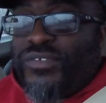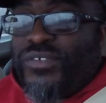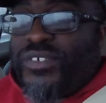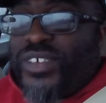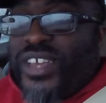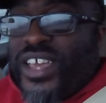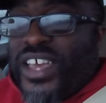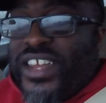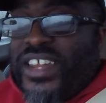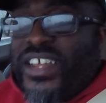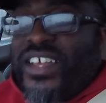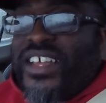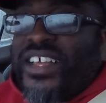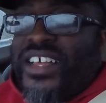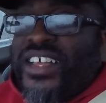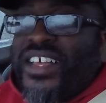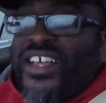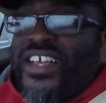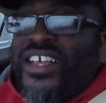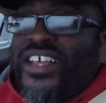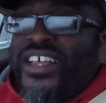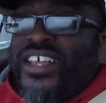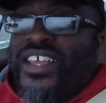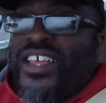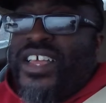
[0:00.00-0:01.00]
you got a,
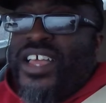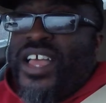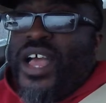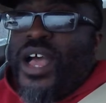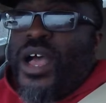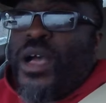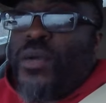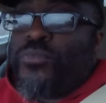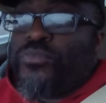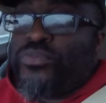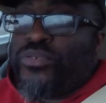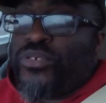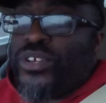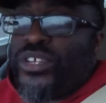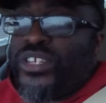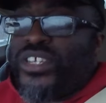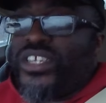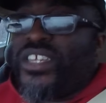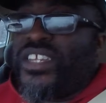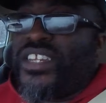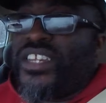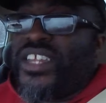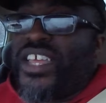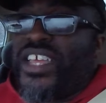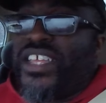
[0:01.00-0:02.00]
a,
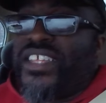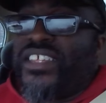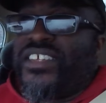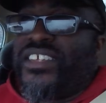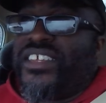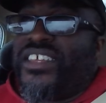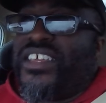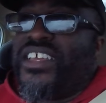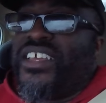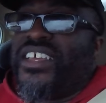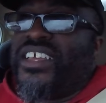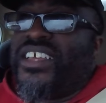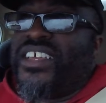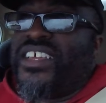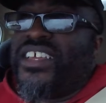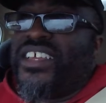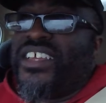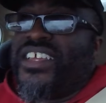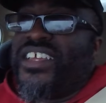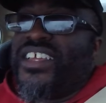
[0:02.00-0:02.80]
prison that's uh,